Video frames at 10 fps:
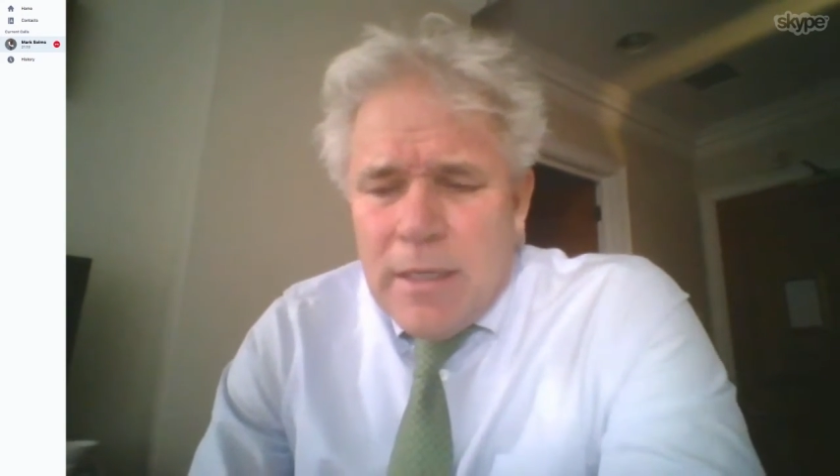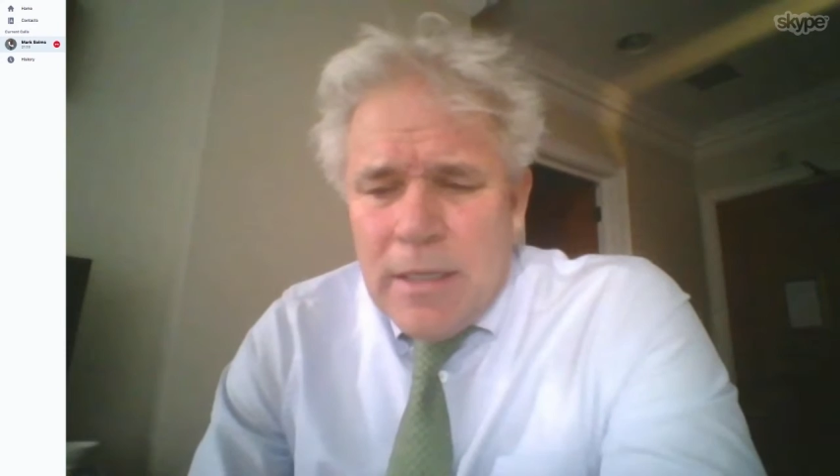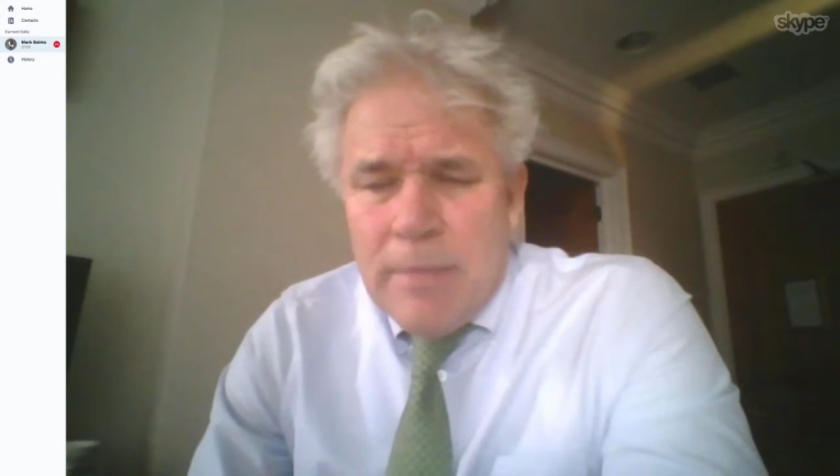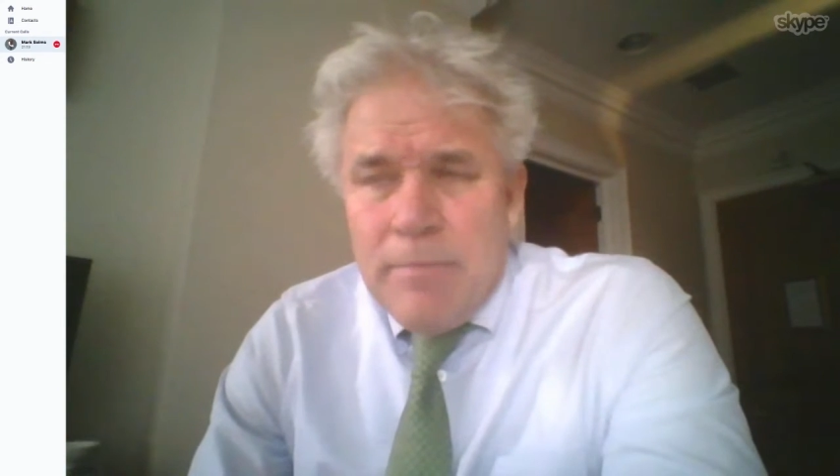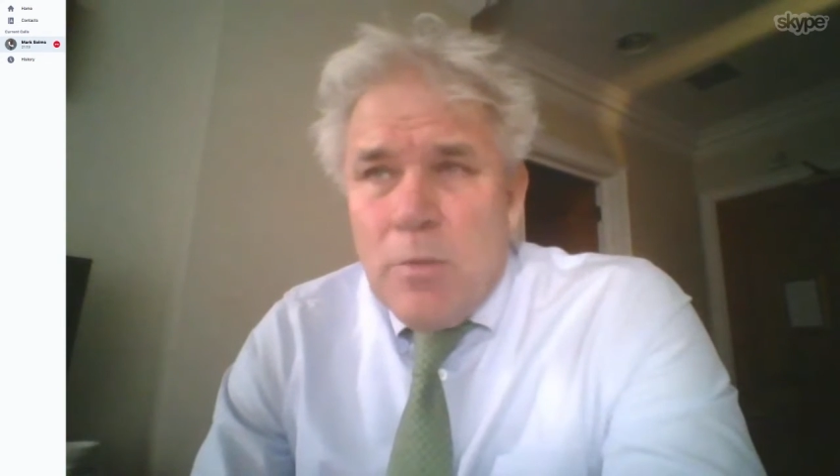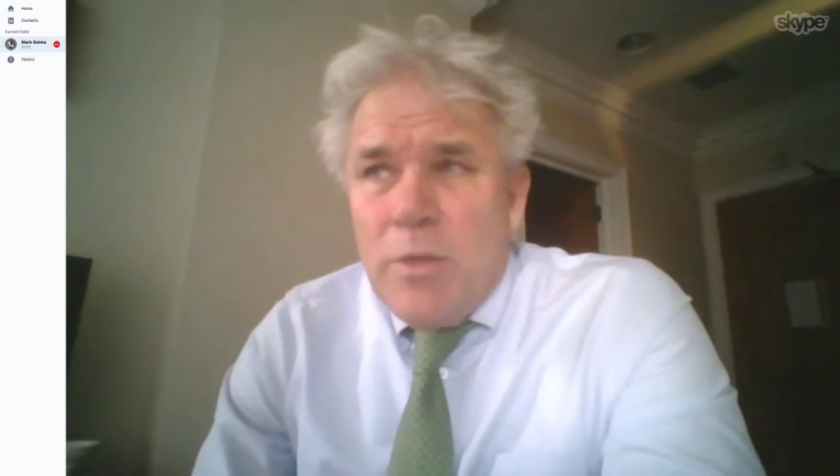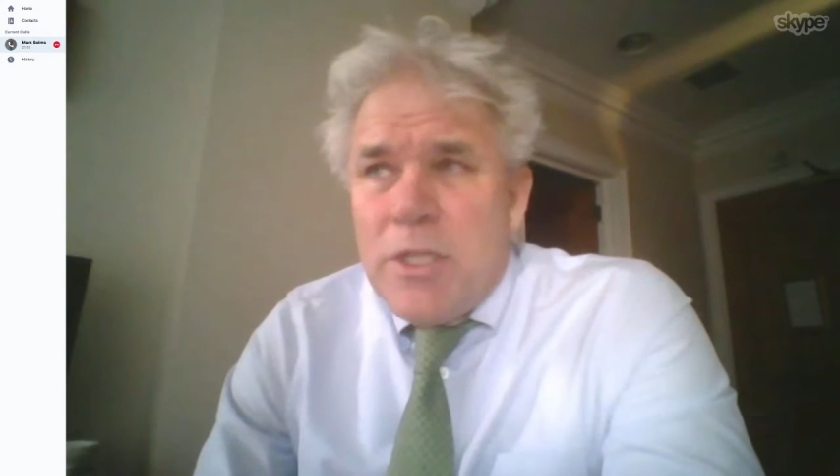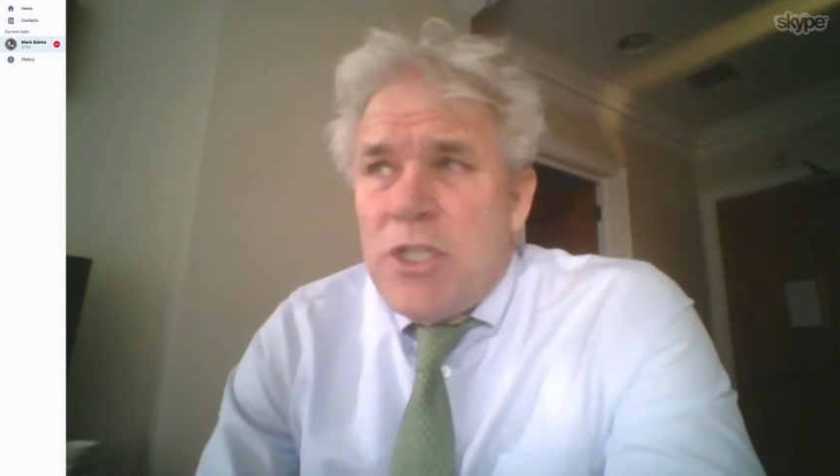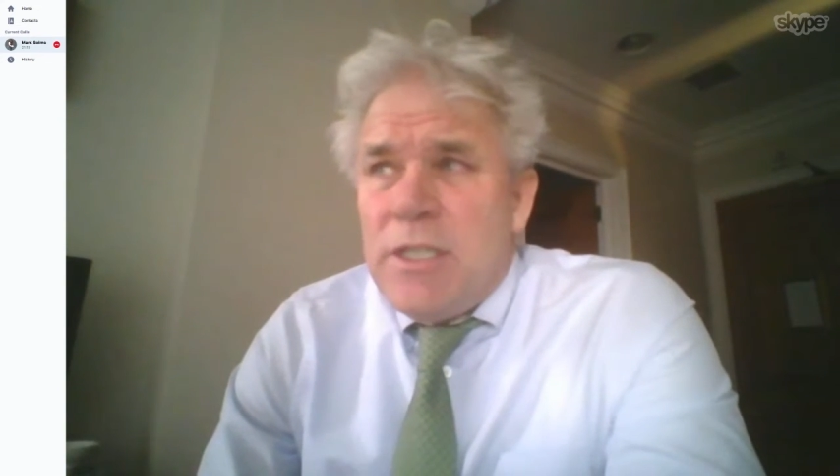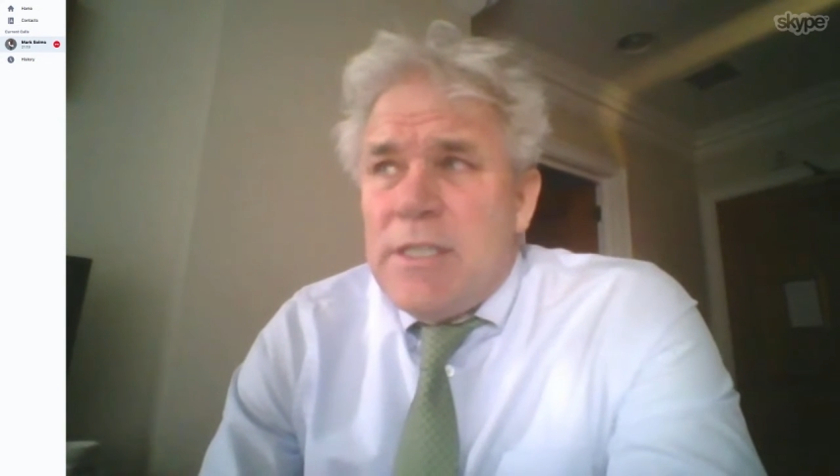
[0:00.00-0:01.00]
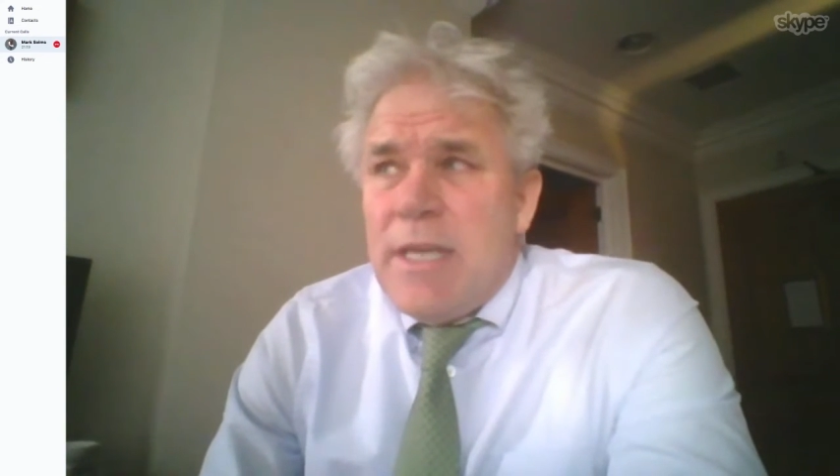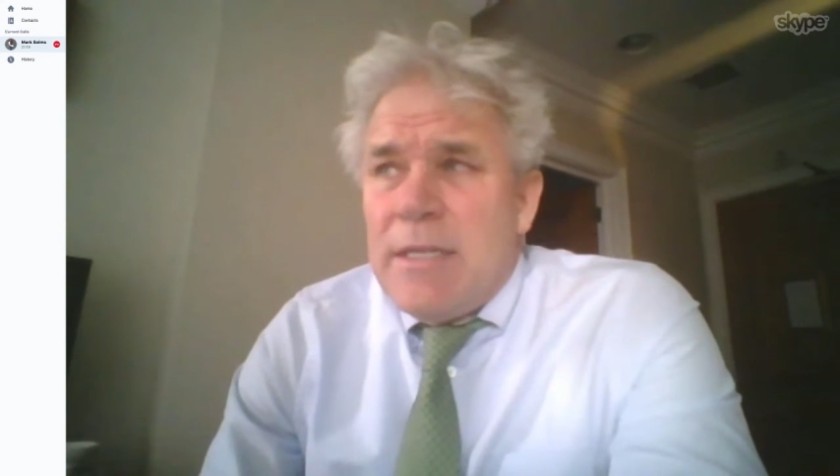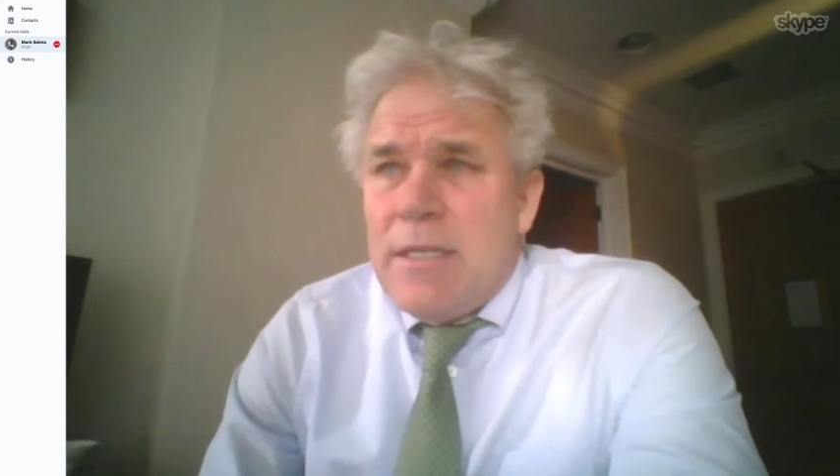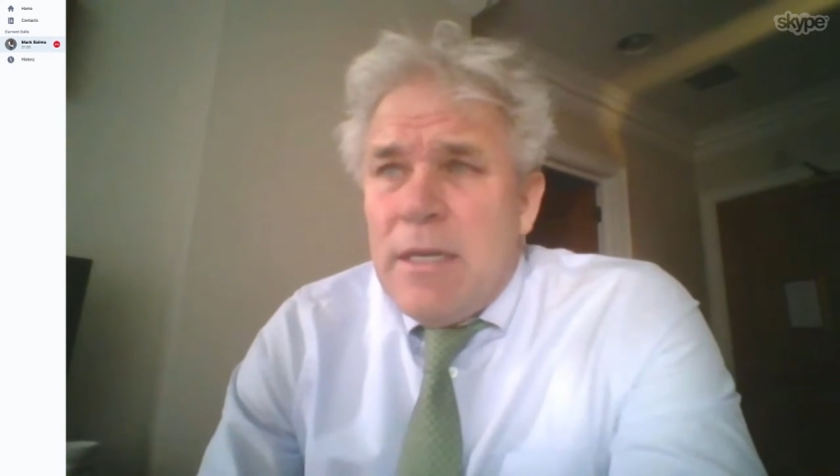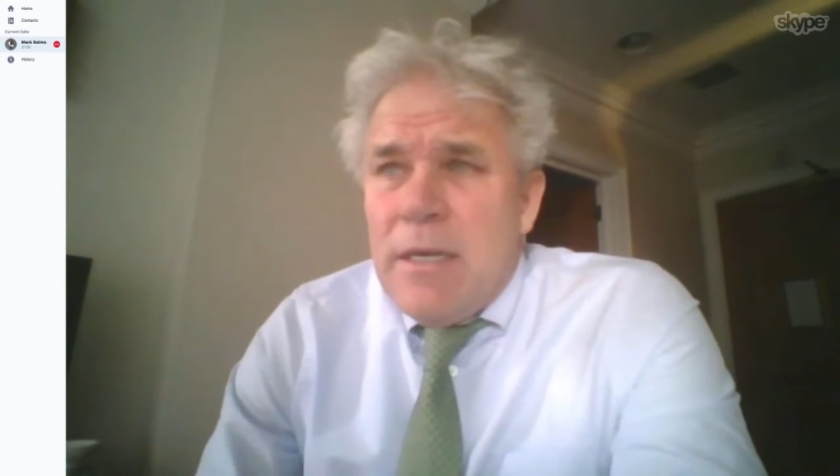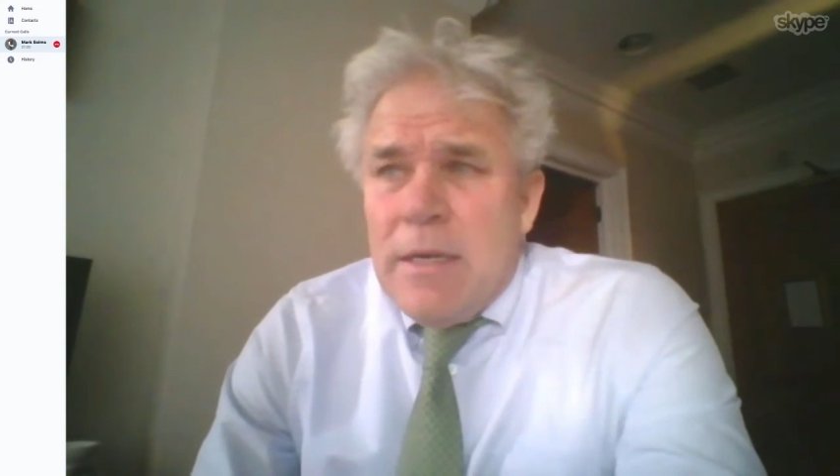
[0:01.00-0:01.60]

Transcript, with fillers: um, which is that